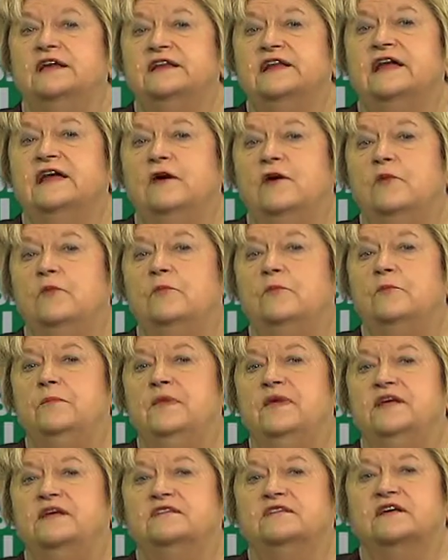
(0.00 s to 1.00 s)
to help
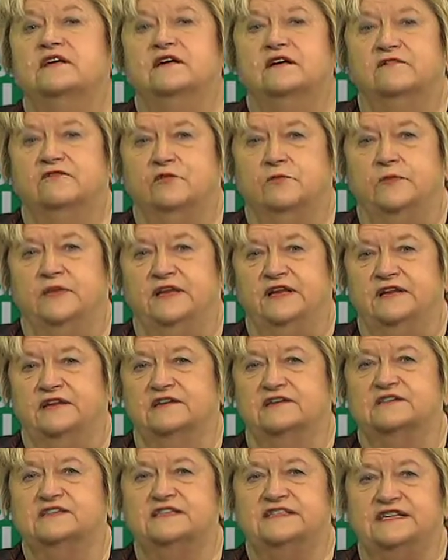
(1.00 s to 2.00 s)
make the government
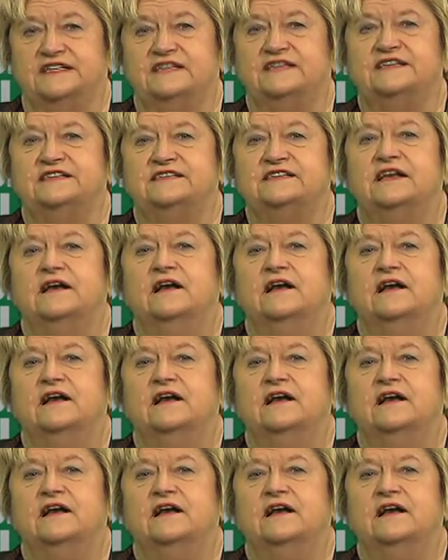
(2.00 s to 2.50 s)
in our cities